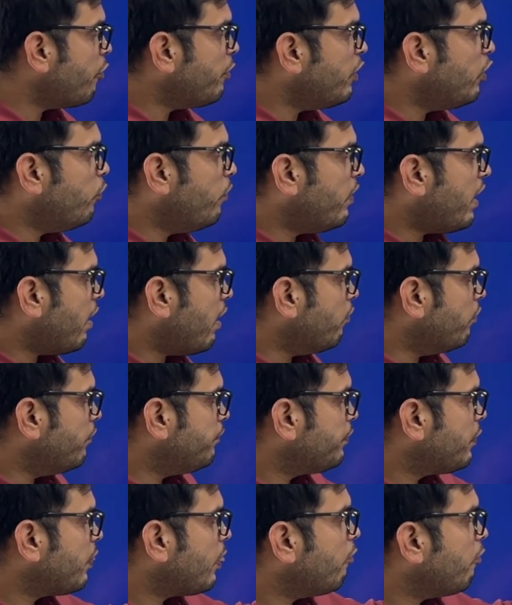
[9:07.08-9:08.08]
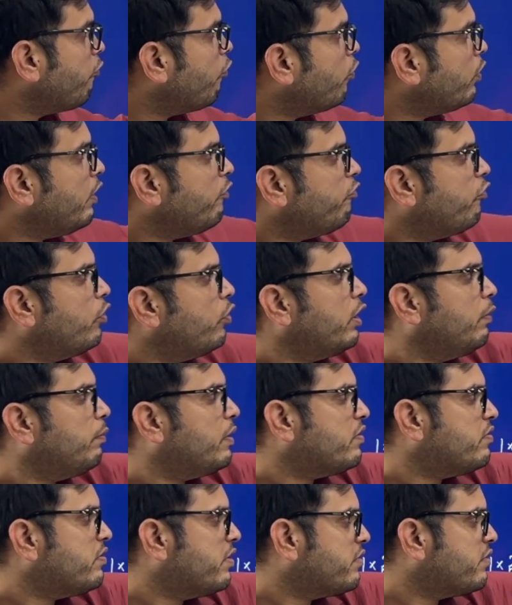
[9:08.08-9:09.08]
many do we have? 14. 14
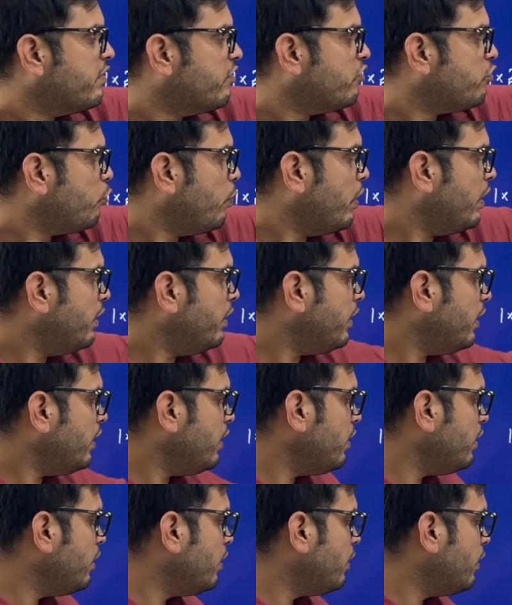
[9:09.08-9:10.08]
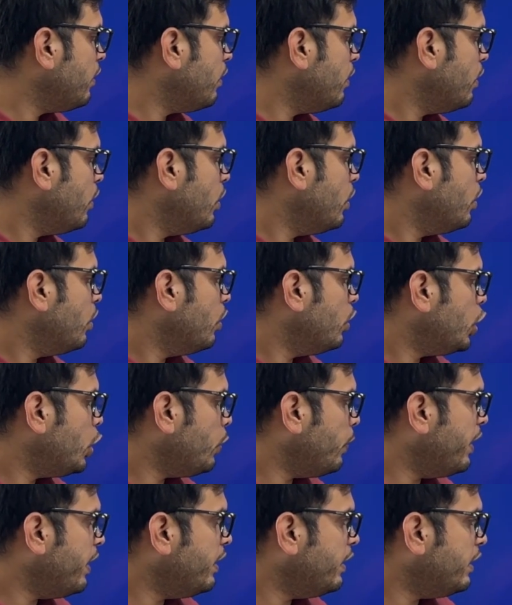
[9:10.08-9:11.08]
plus 6 is 20.
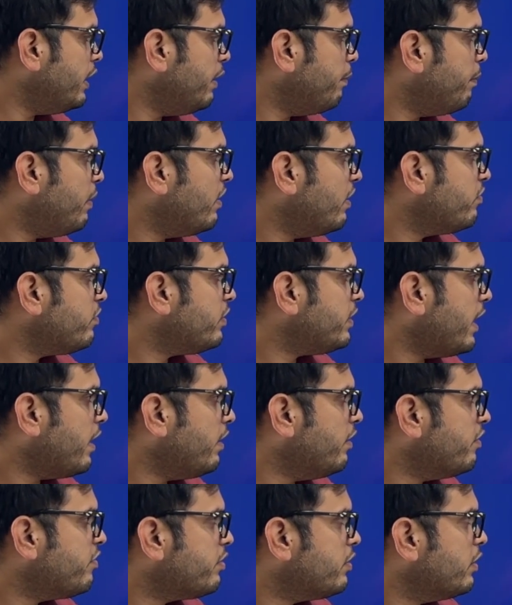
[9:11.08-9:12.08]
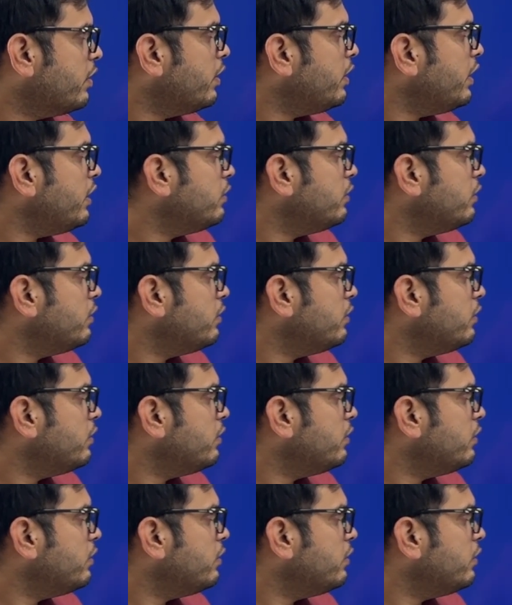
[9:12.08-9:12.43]
20 plus 10 is 30.